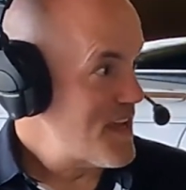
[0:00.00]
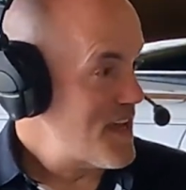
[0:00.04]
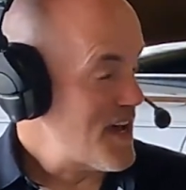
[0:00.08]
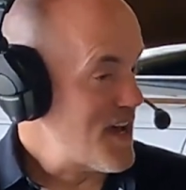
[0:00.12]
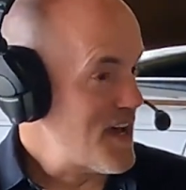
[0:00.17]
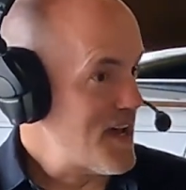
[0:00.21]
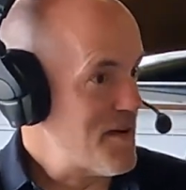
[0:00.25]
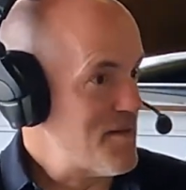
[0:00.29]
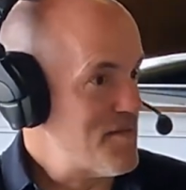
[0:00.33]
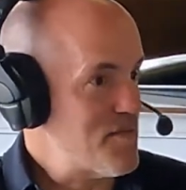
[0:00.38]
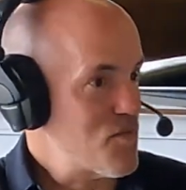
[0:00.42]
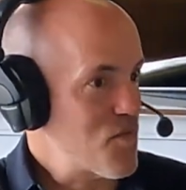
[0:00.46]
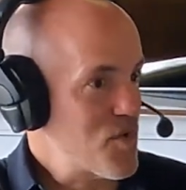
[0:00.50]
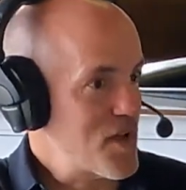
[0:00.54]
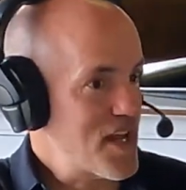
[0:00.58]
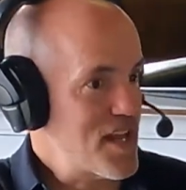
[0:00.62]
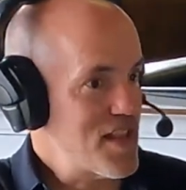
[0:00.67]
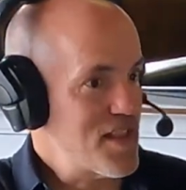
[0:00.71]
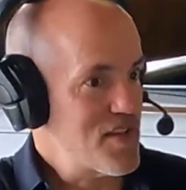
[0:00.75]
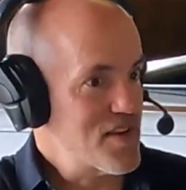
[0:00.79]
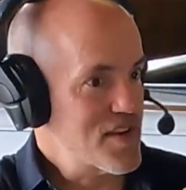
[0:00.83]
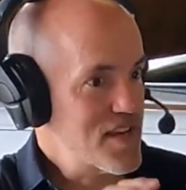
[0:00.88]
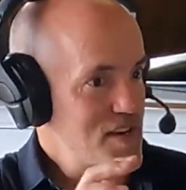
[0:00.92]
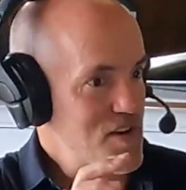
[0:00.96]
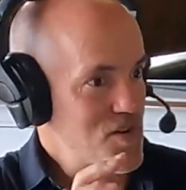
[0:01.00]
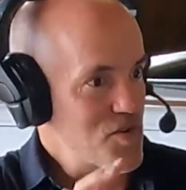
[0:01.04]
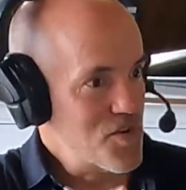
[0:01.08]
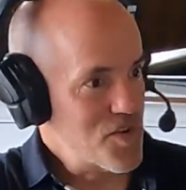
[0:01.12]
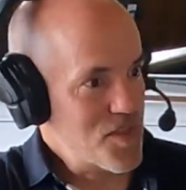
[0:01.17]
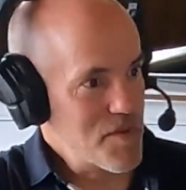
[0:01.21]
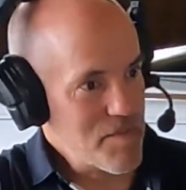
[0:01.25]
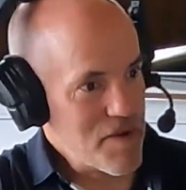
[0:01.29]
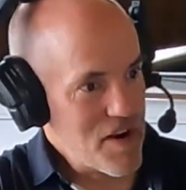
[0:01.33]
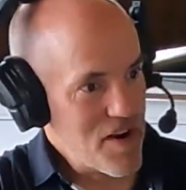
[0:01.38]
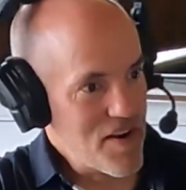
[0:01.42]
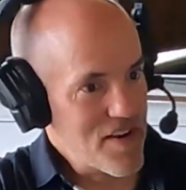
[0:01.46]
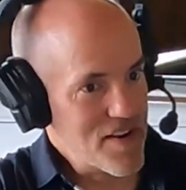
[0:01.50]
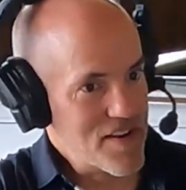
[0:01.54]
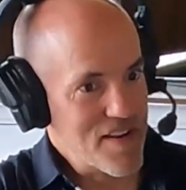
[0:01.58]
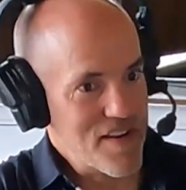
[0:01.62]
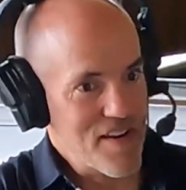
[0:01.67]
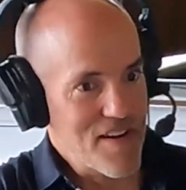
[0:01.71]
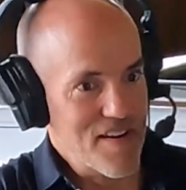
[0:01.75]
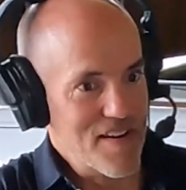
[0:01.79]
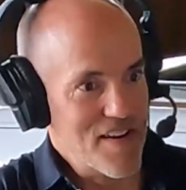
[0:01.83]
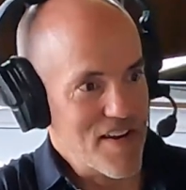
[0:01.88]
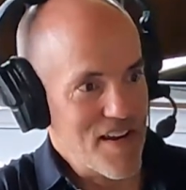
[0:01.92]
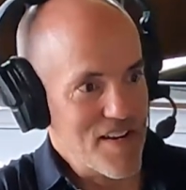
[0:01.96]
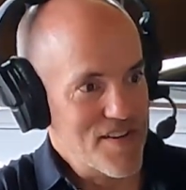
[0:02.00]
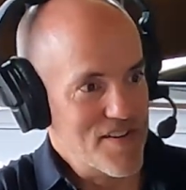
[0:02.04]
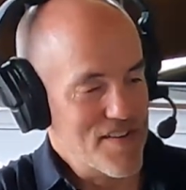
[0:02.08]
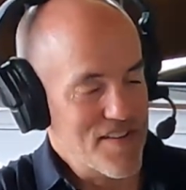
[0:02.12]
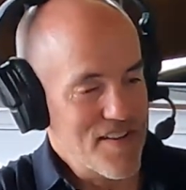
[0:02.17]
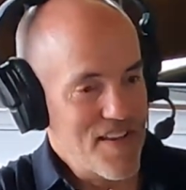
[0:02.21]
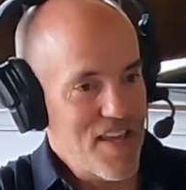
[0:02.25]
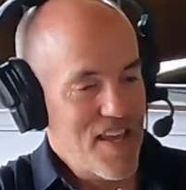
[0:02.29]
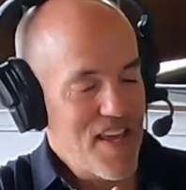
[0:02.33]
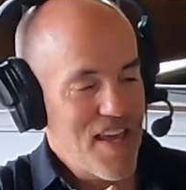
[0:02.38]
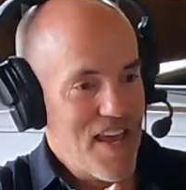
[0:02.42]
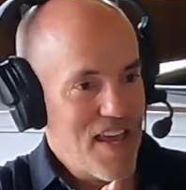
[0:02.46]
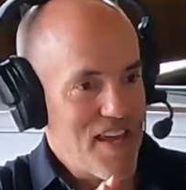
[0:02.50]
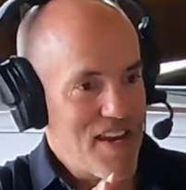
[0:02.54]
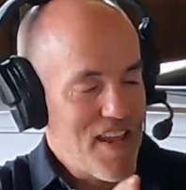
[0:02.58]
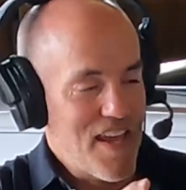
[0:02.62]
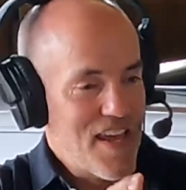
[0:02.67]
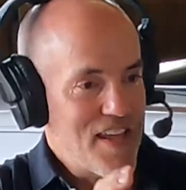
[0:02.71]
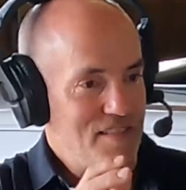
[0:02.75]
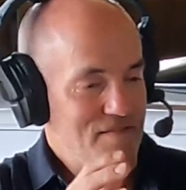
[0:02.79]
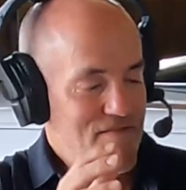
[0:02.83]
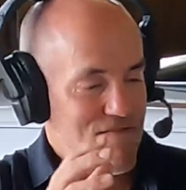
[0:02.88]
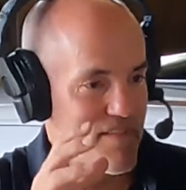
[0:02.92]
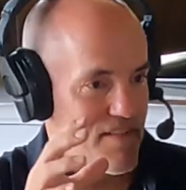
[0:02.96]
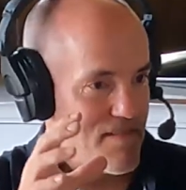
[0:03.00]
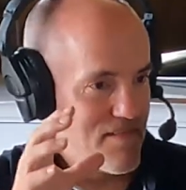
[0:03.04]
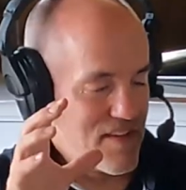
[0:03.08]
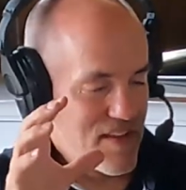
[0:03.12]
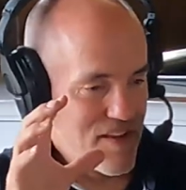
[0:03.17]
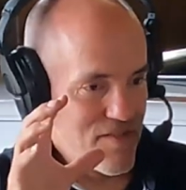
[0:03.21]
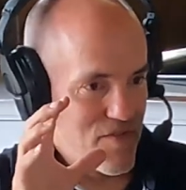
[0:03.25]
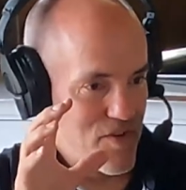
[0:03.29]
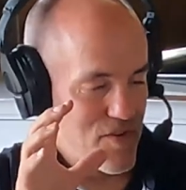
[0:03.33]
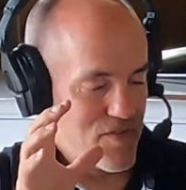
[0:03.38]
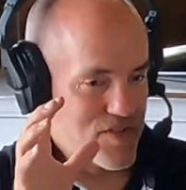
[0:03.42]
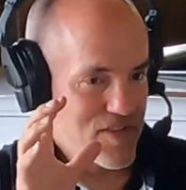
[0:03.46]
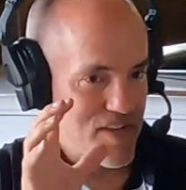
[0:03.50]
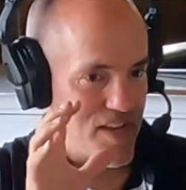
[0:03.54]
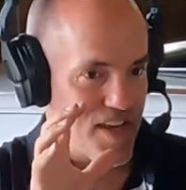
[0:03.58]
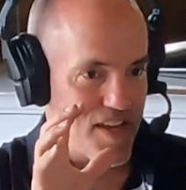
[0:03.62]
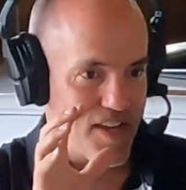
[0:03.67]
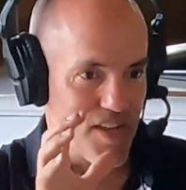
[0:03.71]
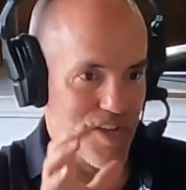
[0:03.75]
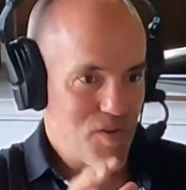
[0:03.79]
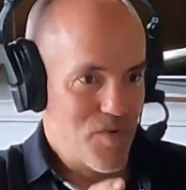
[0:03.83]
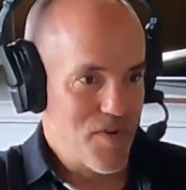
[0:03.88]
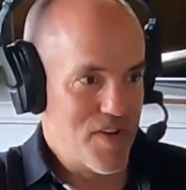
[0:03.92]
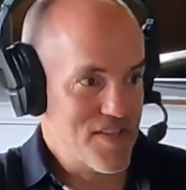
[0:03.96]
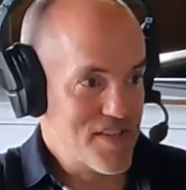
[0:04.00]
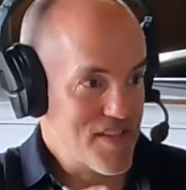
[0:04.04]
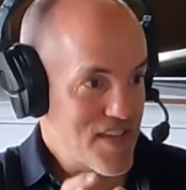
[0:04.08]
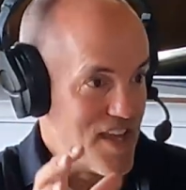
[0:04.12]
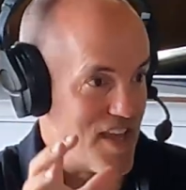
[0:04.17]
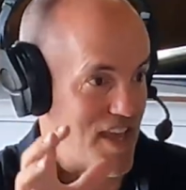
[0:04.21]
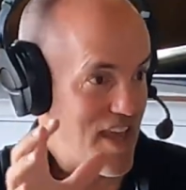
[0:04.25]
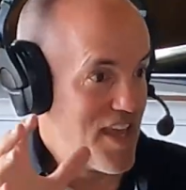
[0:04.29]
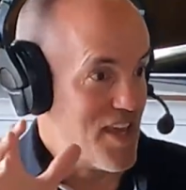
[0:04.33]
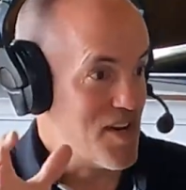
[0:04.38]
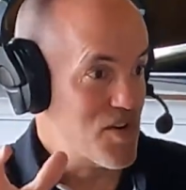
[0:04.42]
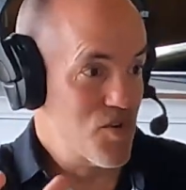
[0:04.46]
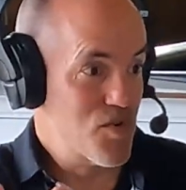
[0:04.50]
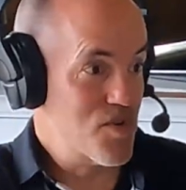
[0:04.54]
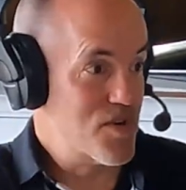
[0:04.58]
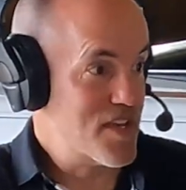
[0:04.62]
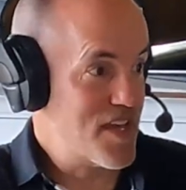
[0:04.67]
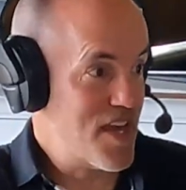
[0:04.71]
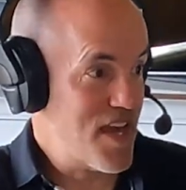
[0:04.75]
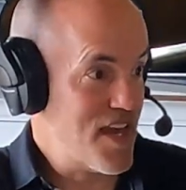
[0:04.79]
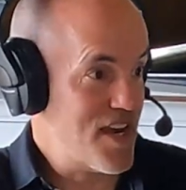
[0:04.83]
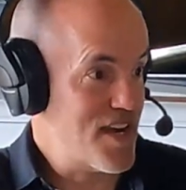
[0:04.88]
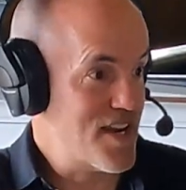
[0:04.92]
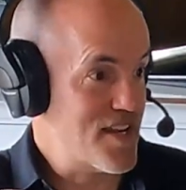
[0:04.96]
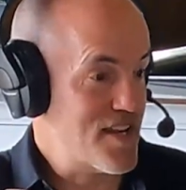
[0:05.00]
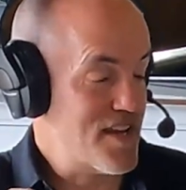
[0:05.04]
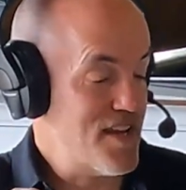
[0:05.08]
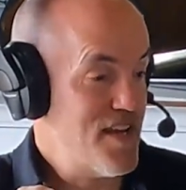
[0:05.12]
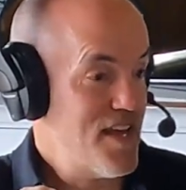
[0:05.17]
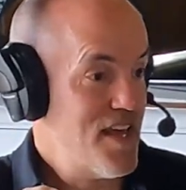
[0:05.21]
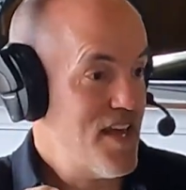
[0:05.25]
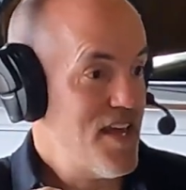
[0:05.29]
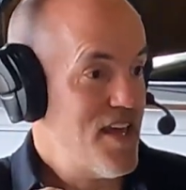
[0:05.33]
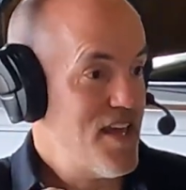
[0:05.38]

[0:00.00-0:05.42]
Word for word: Uh, when I look at North America, gosh, and, and if you say USA and or Canada,